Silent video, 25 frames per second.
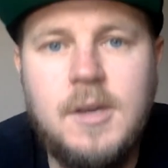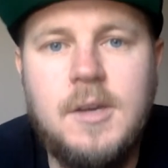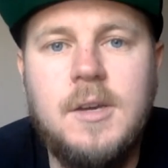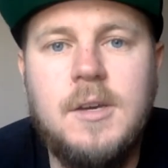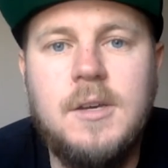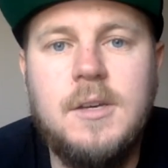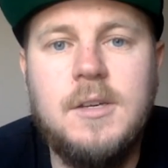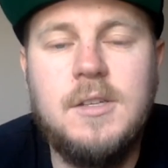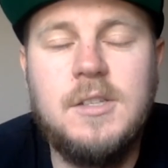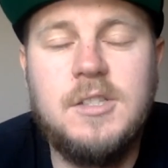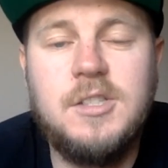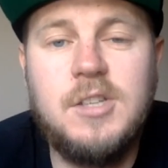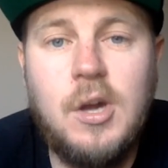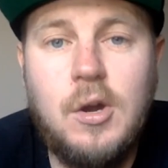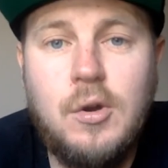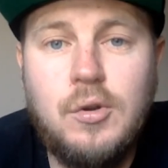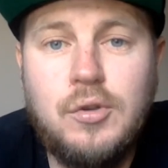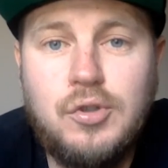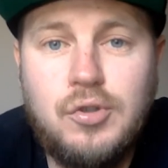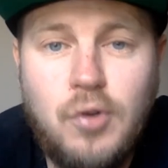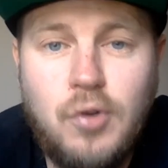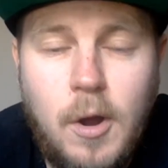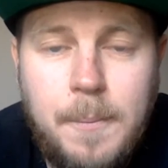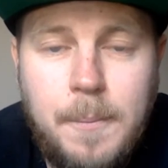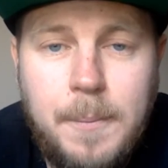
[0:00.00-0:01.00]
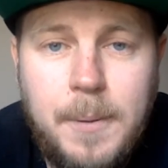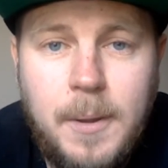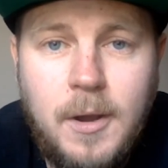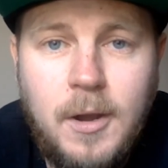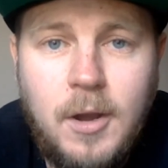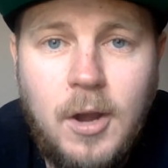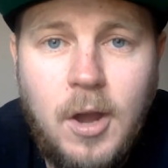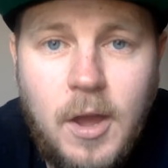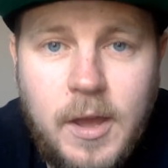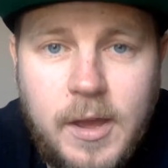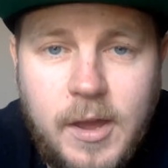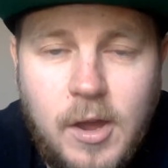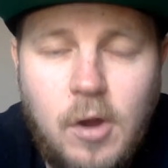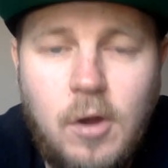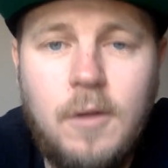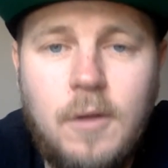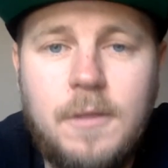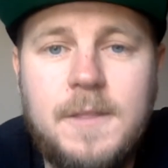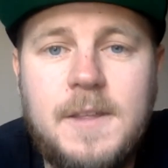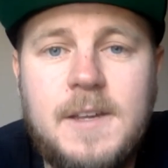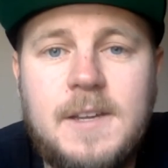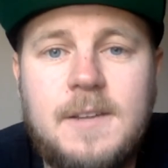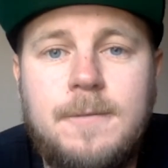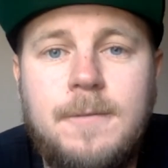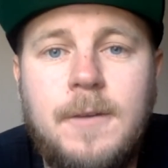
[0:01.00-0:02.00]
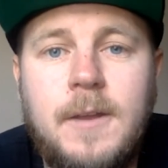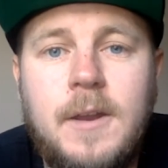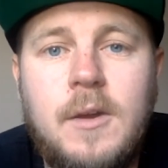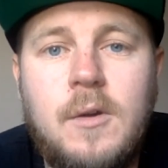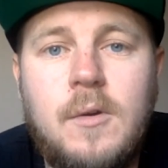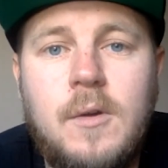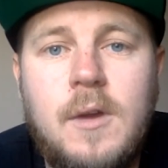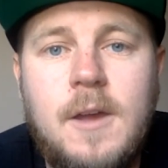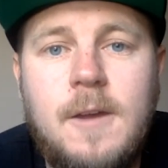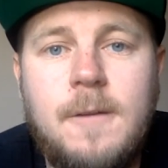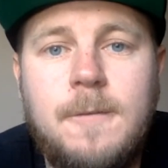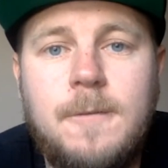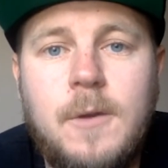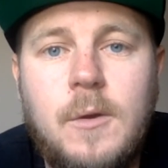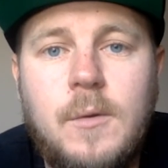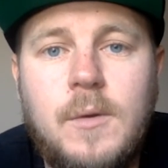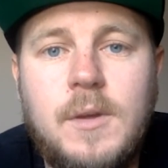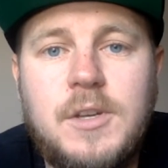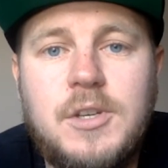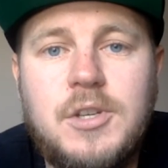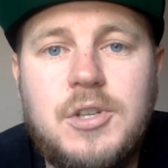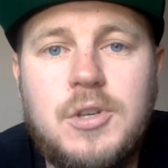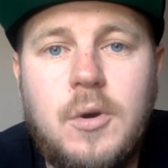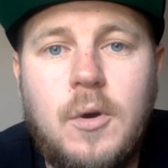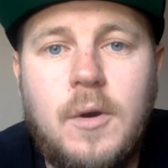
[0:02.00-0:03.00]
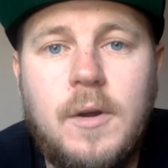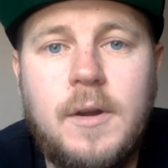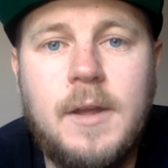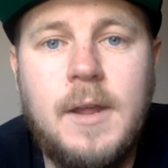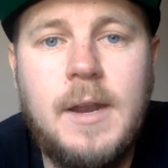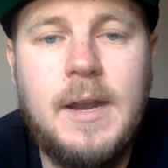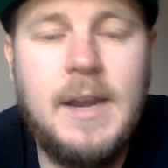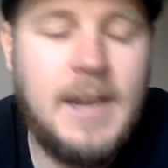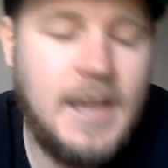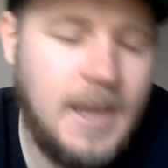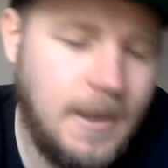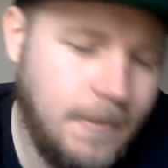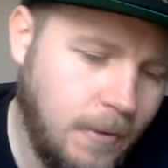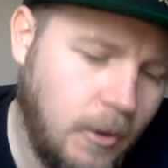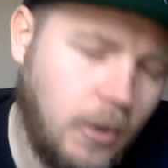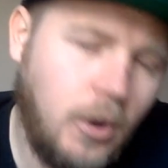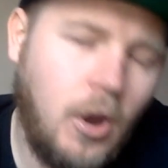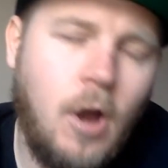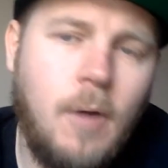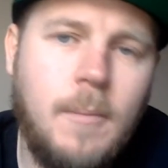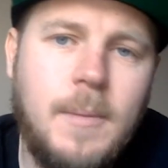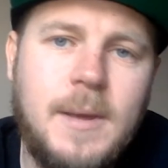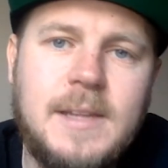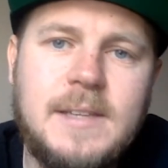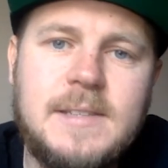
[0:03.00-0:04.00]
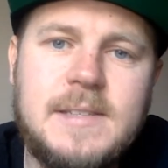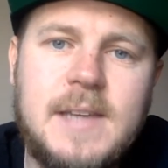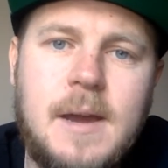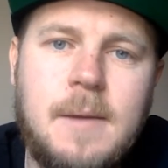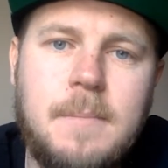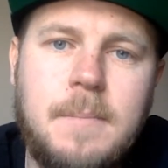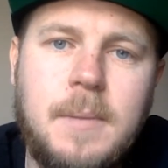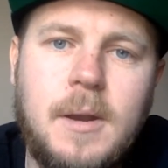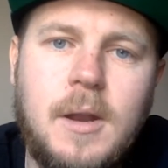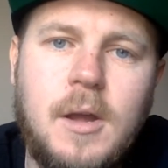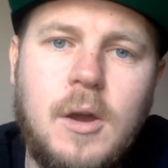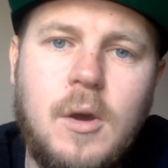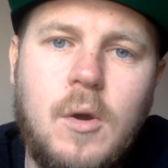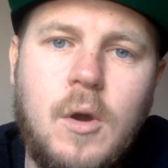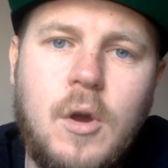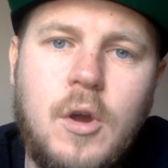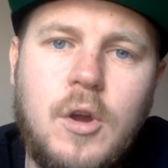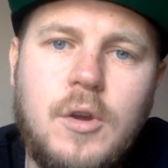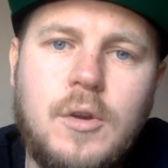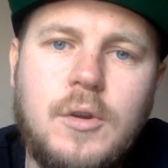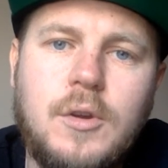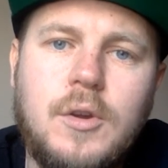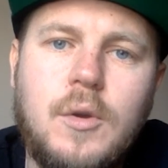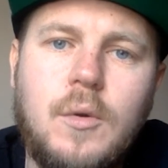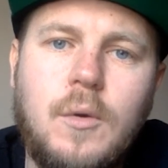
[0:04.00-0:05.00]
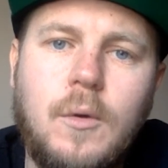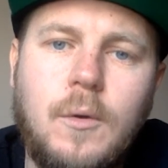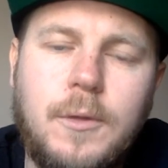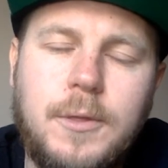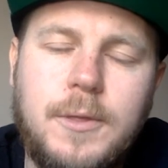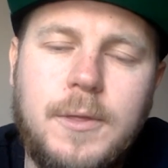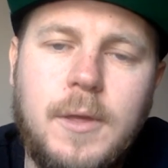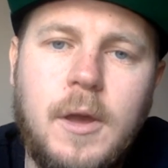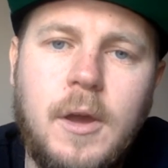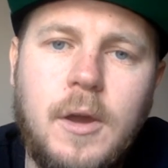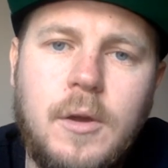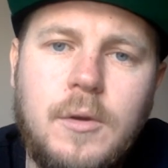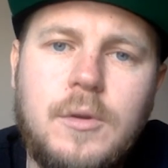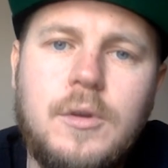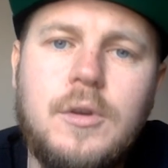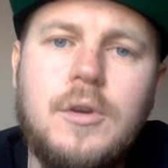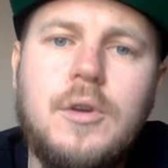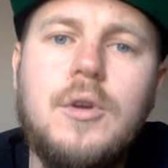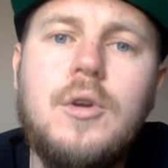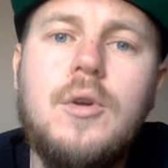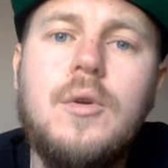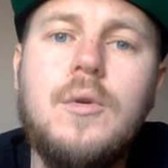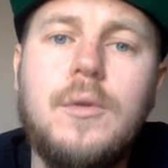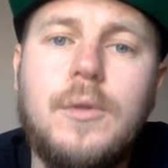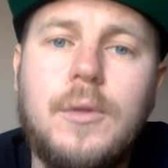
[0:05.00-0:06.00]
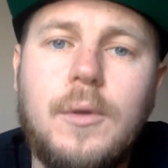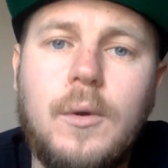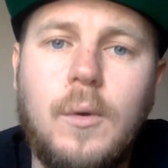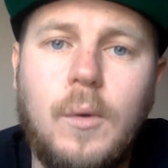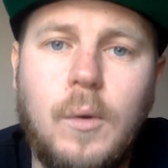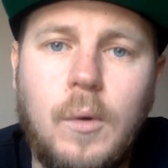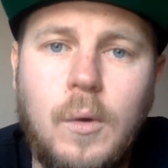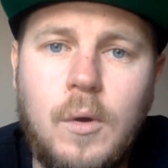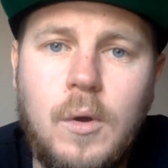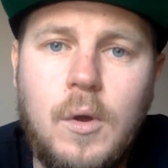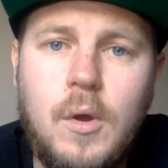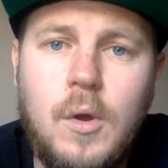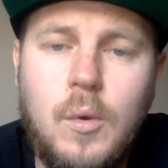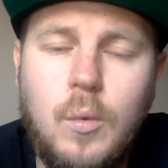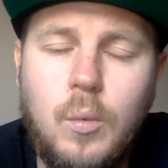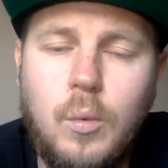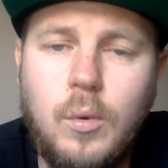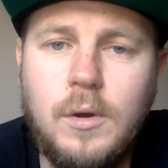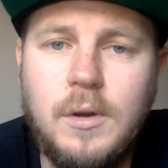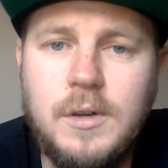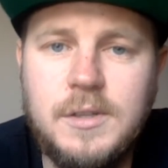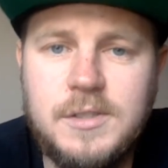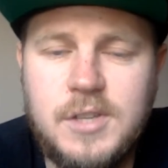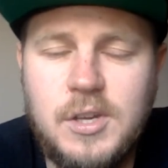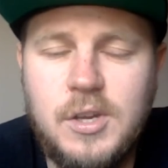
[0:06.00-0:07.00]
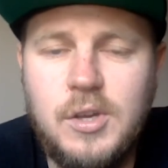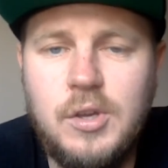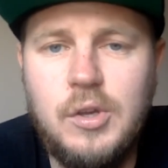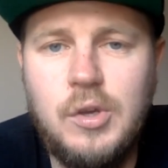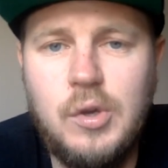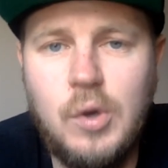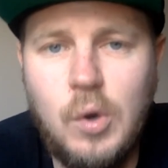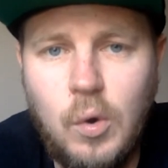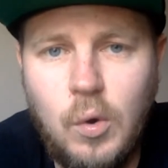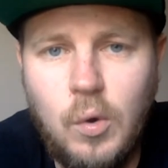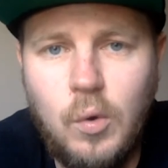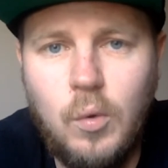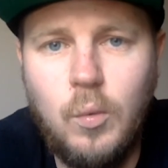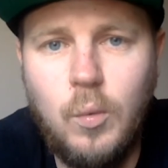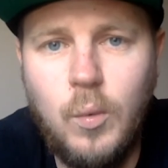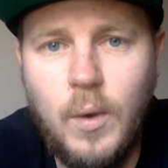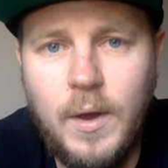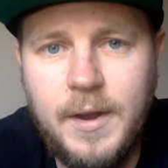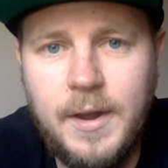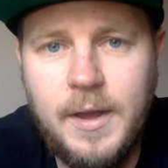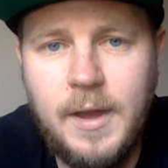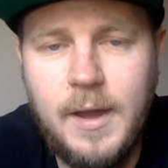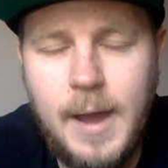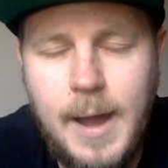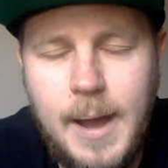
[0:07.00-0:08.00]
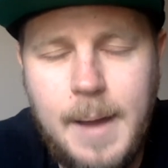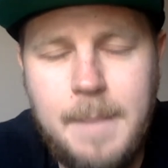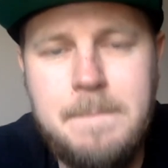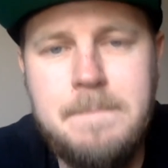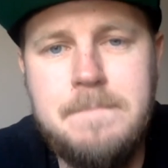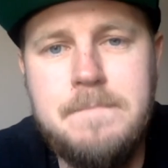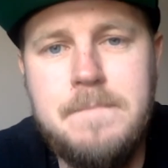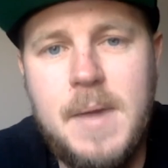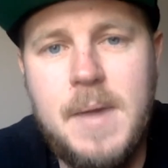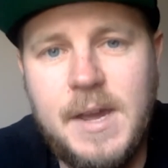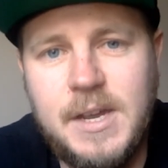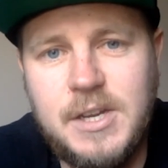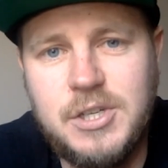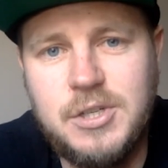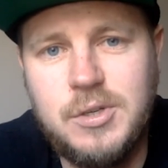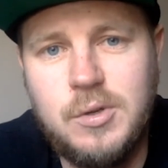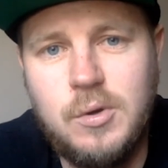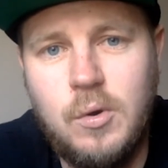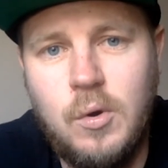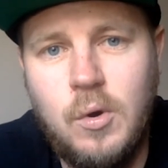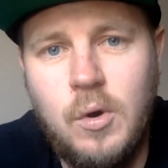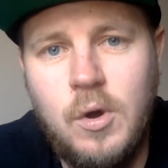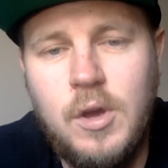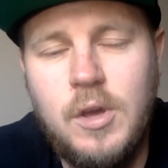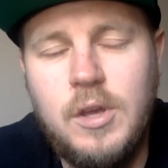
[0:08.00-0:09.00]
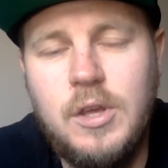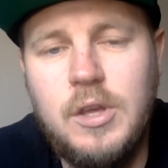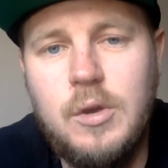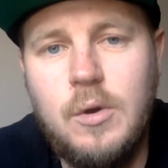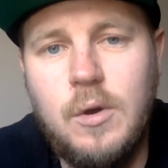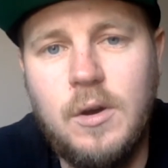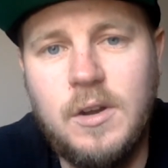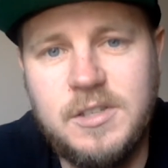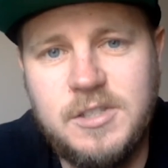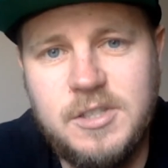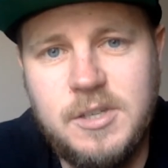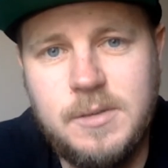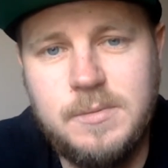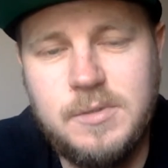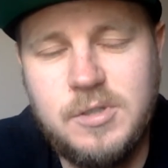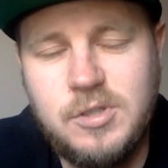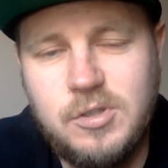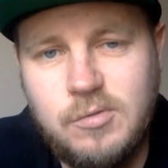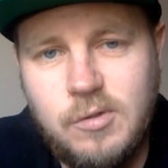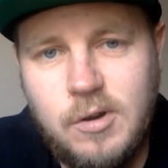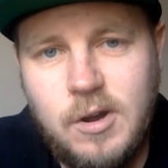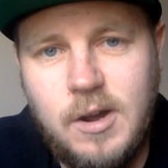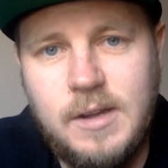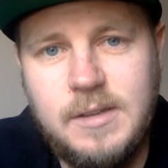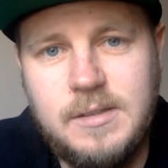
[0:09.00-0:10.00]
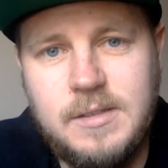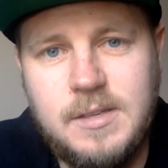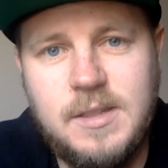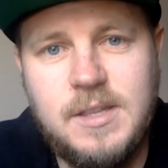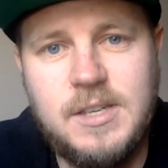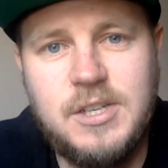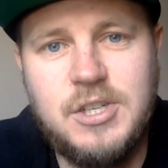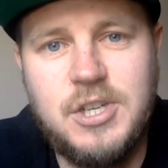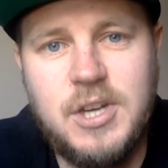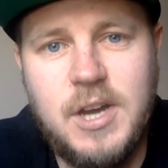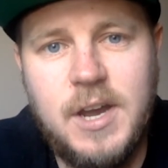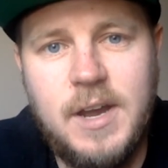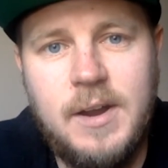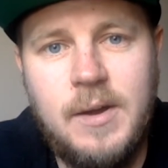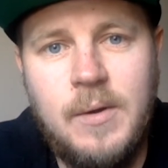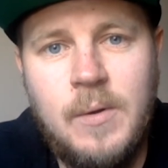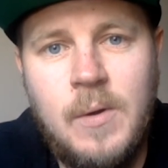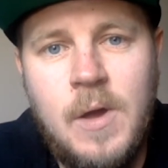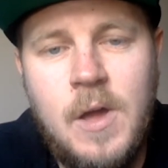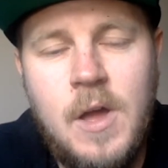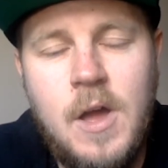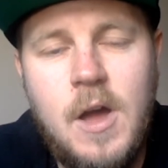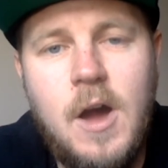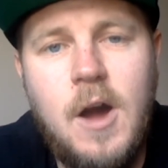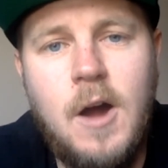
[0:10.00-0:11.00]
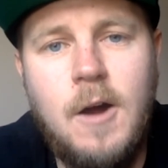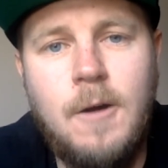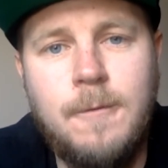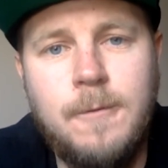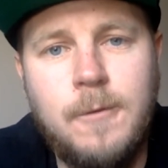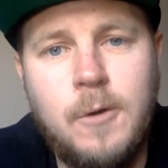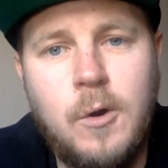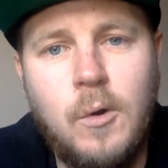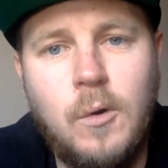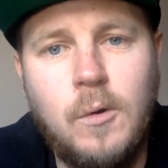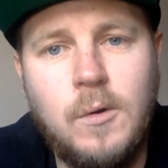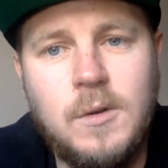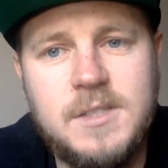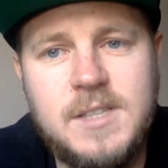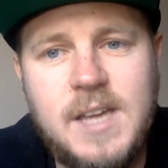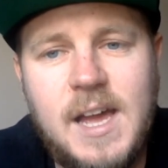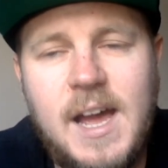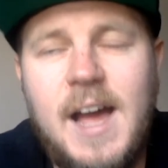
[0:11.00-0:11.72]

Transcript: So drop a like on this video if you enjoyed it. Leave a comment down below who you thought was your winner, and make sure you are subscribed to the channel, of course.